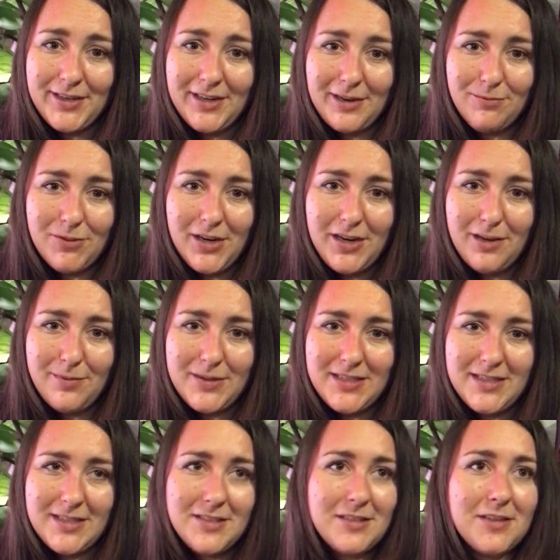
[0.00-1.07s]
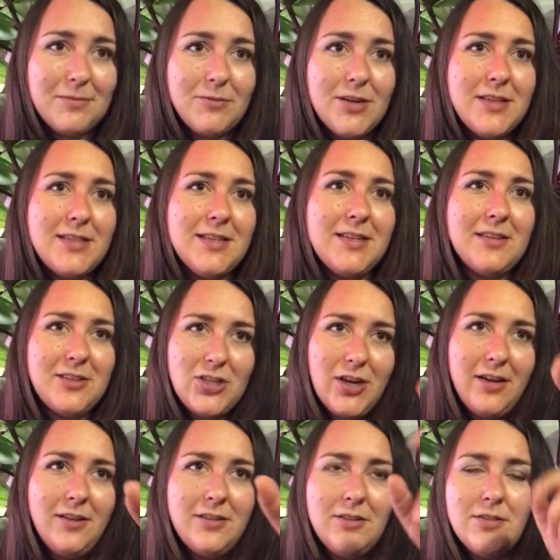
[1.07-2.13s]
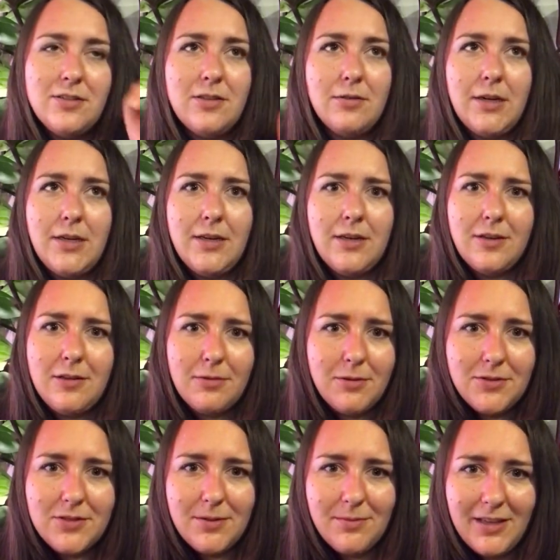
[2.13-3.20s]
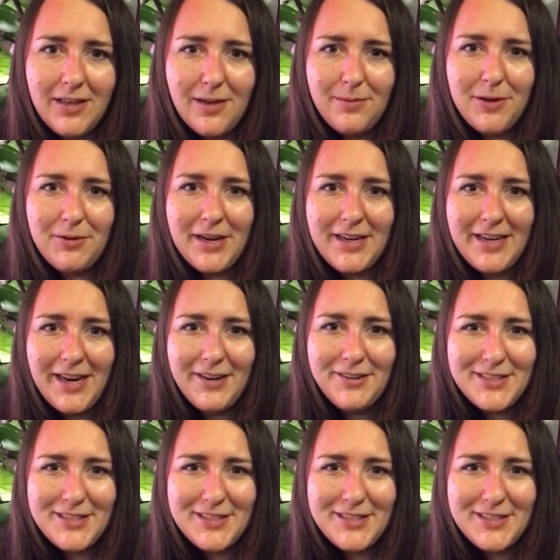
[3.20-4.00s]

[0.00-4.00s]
I'm running a business and I'm raising a child who's threatening to throw something at me right now.